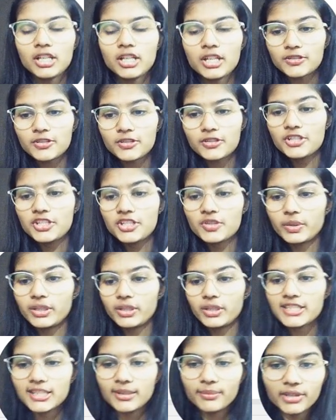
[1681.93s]
So just
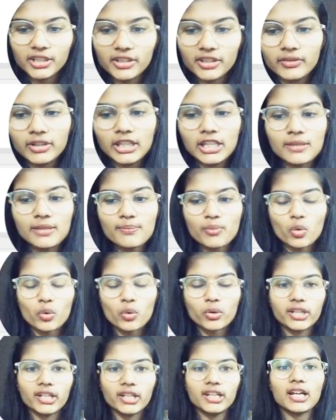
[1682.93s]
very simply, we
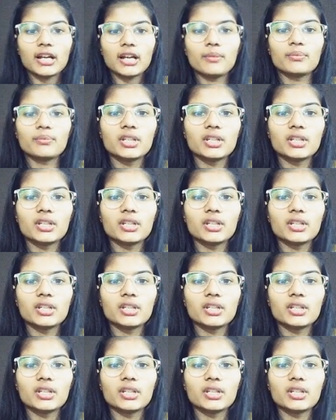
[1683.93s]
imported up